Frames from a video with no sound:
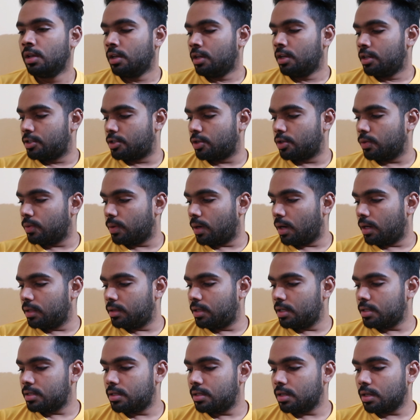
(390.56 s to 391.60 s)
So
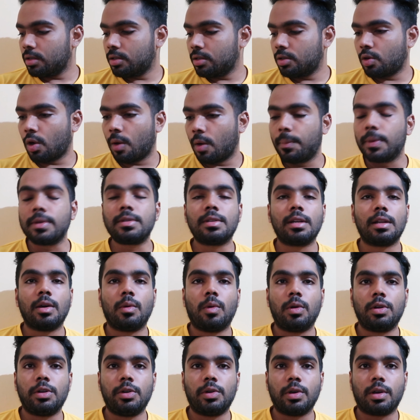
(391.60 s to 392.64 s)
this is the topics that I
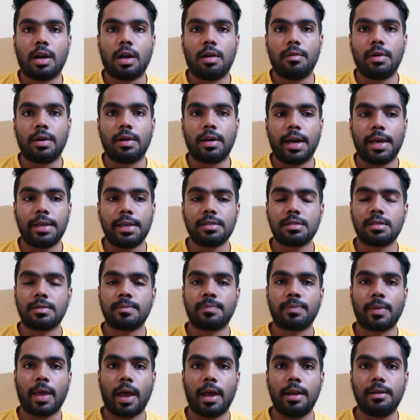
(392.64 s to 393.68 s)
wanted to cover, guys.
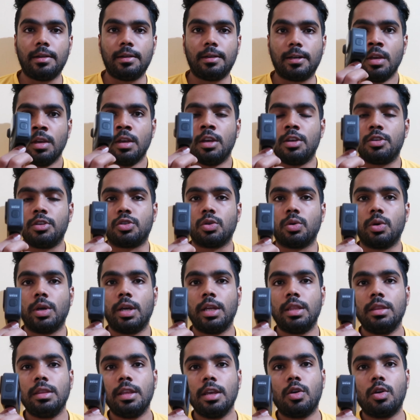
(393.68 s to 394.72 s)
And so
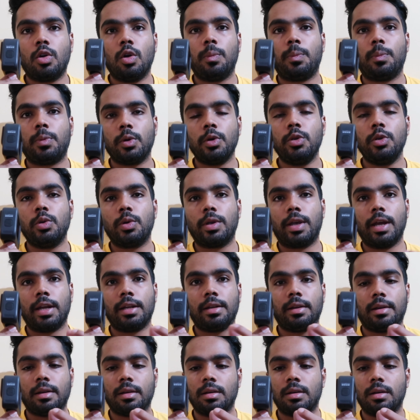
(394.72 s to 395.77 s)
in the GoPro you
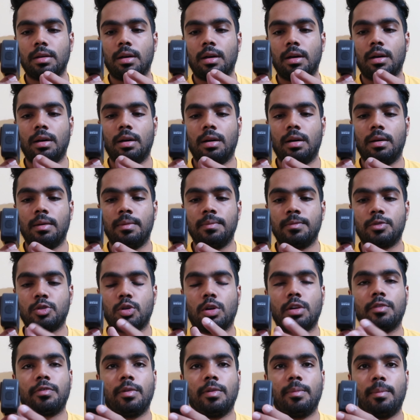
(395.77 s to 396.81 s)
get
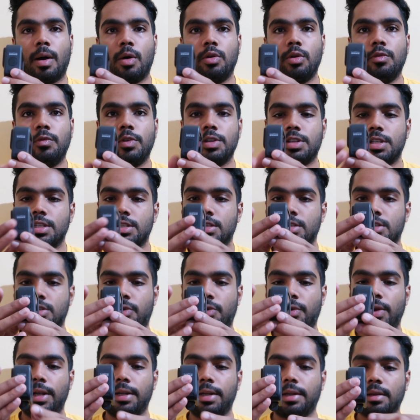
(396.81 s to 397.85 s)
sort of a mount which is
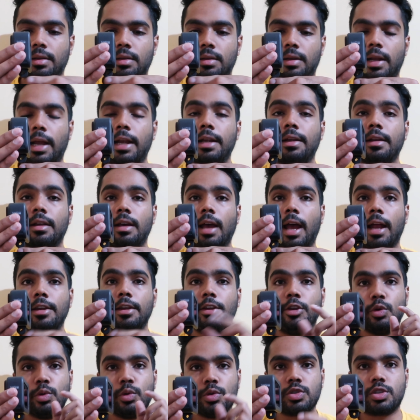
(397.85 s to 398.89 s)
straight, right, and
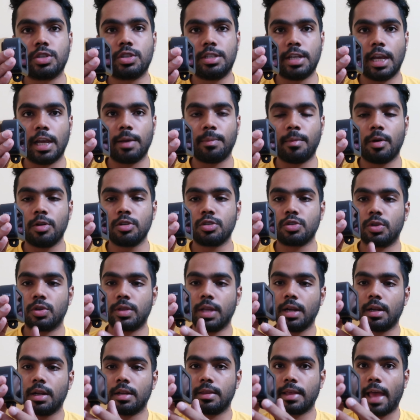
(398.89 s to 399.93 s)
use J mount so
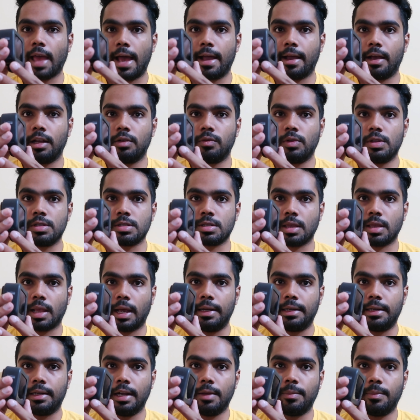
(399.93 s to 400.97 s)
that the angle will
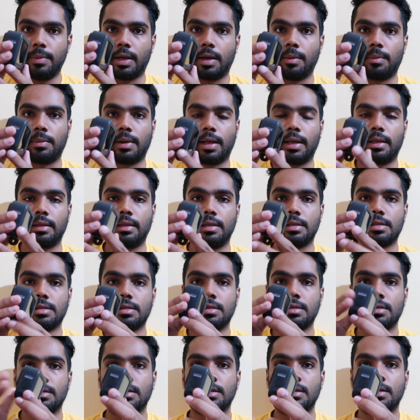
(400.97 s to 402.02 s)
slightly become like
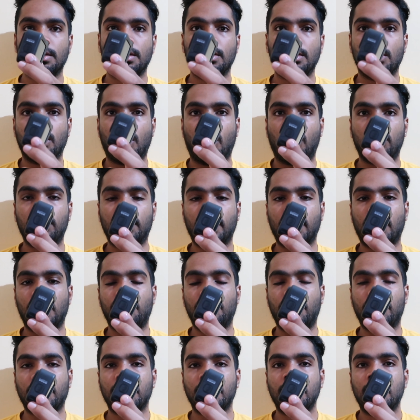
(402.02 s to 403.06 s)
this on the helmet.